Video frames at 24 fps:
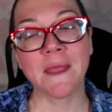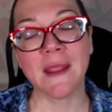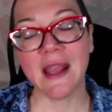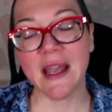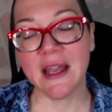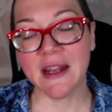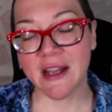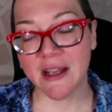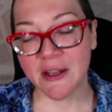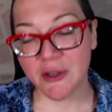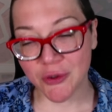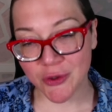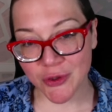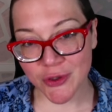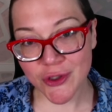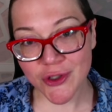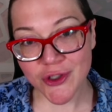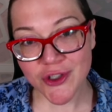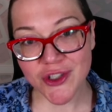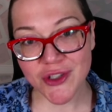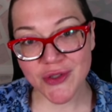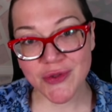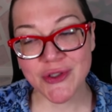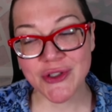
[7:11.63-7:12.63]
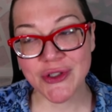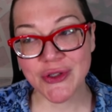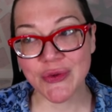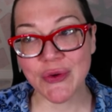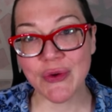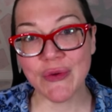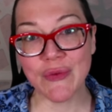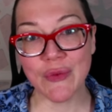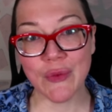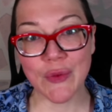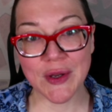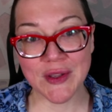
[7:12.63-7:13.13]
And I urge you to
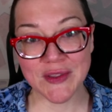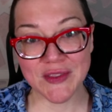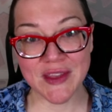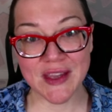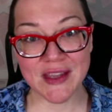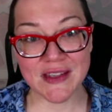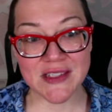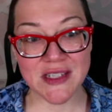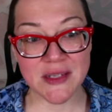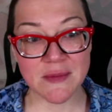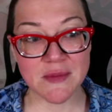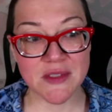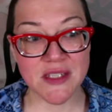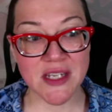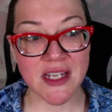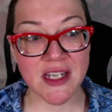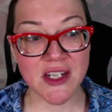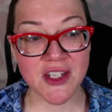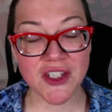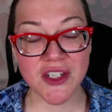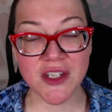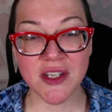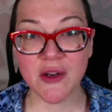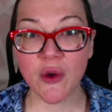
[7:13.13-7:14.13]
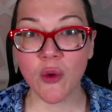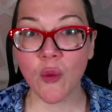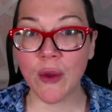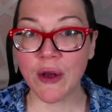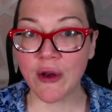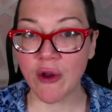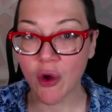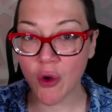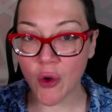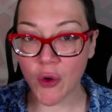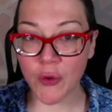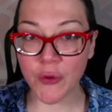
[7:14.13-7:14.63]
avoid that temptation when
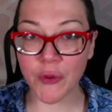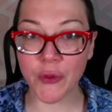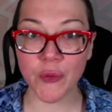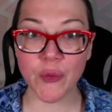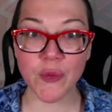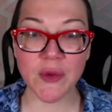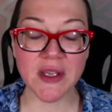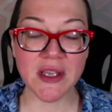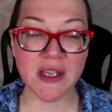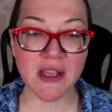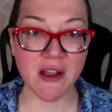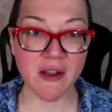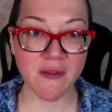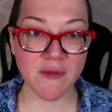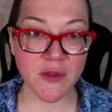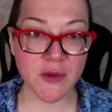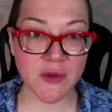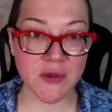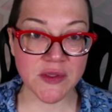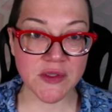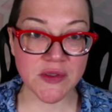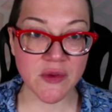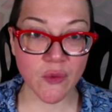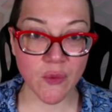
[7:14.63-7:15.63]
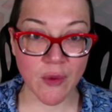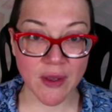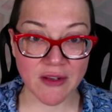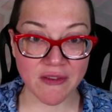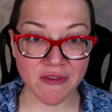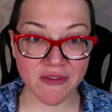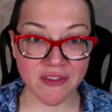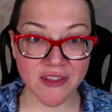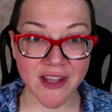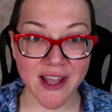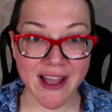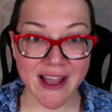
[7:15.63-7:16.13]
all three of those red
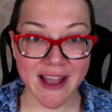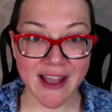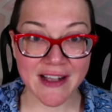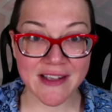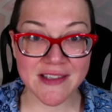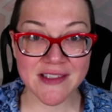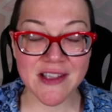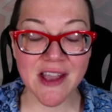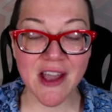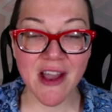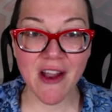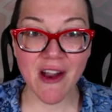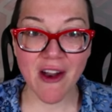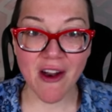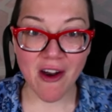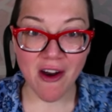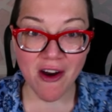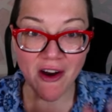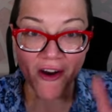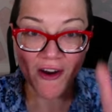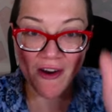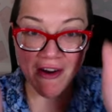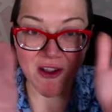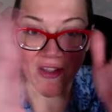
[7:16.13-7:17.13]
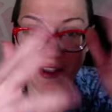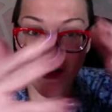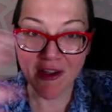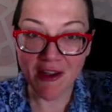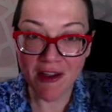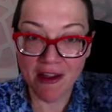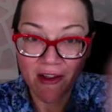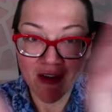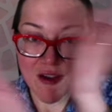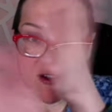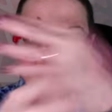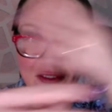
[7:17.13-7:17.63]
flags are
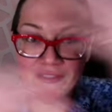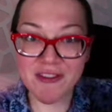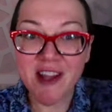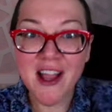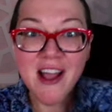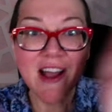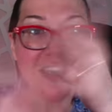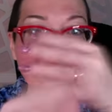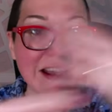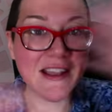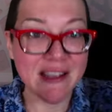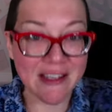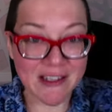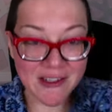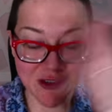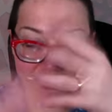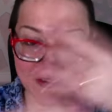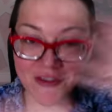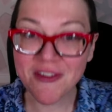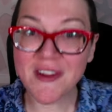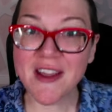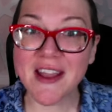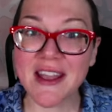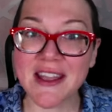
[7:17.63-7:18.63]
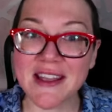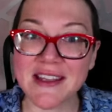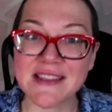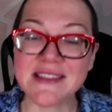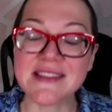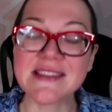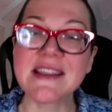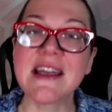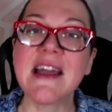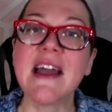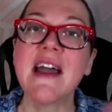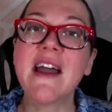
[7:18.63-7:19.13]
flying in your
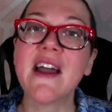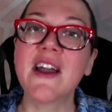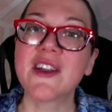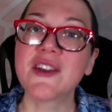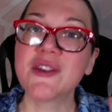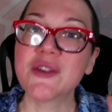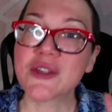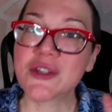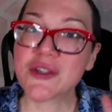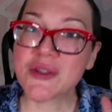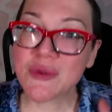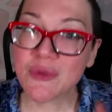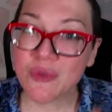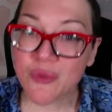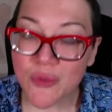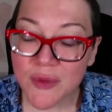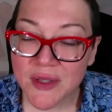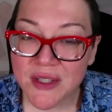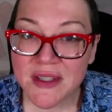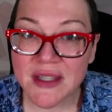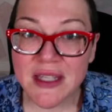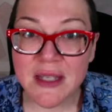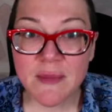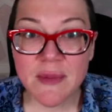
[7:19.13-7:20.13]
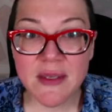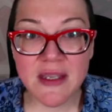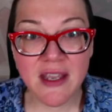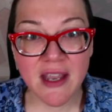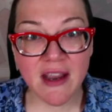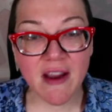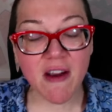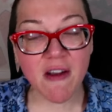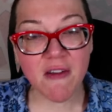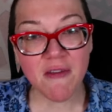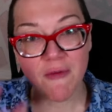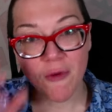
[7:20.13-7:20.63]
face. You should really be
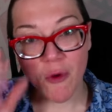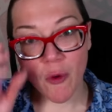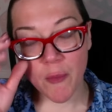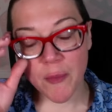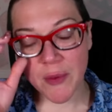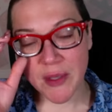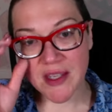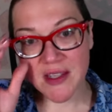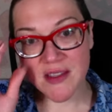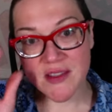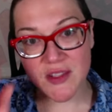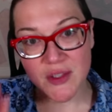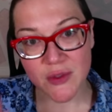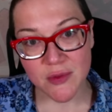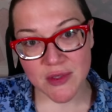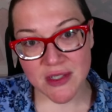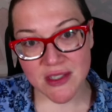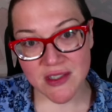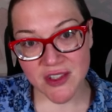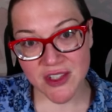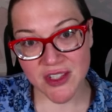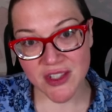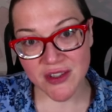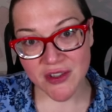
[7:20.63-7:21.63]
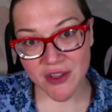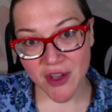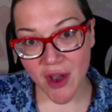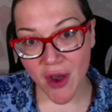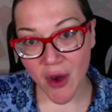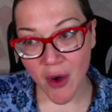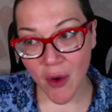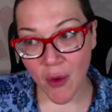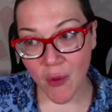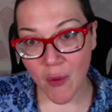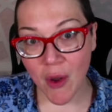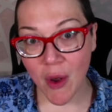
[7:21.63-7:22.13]
careful, because you need to
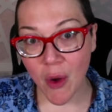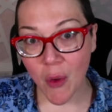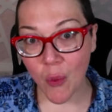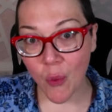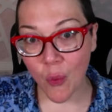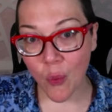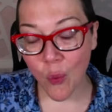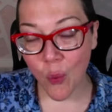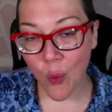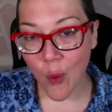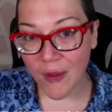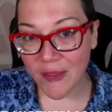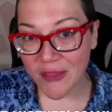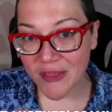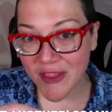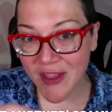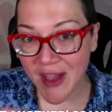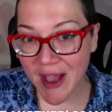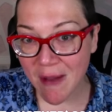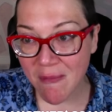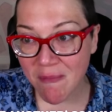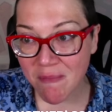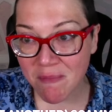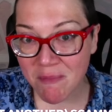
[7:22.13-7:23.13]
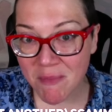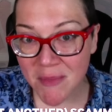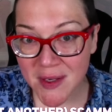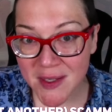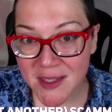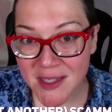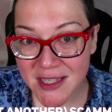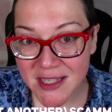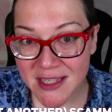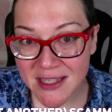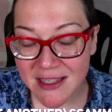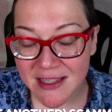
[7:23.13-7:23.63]
know what that
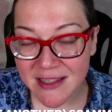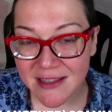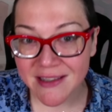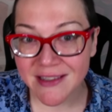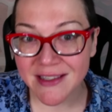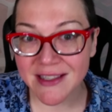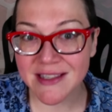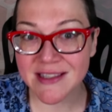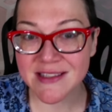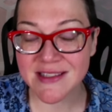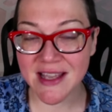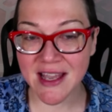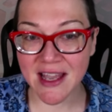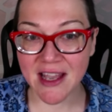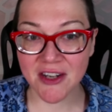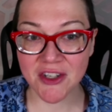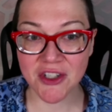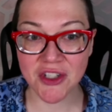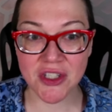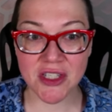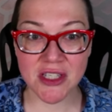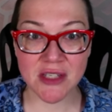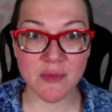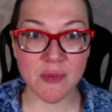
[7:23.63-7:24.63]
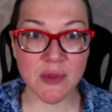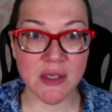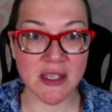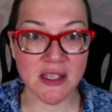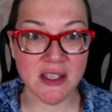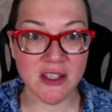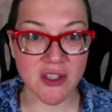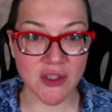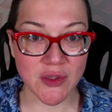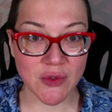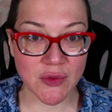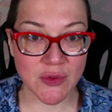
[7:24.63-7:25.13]
money is actually
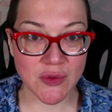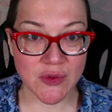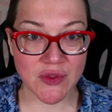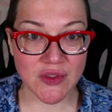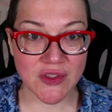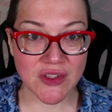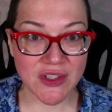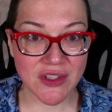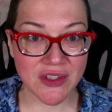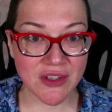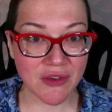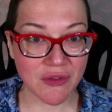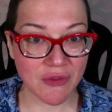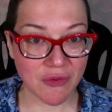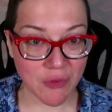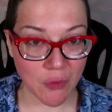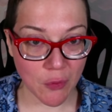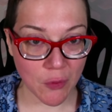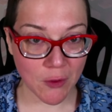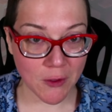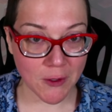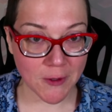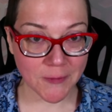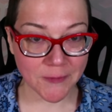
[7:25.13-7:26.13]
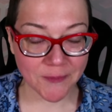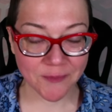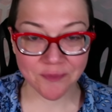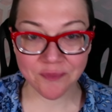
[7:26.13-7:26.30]
being used for.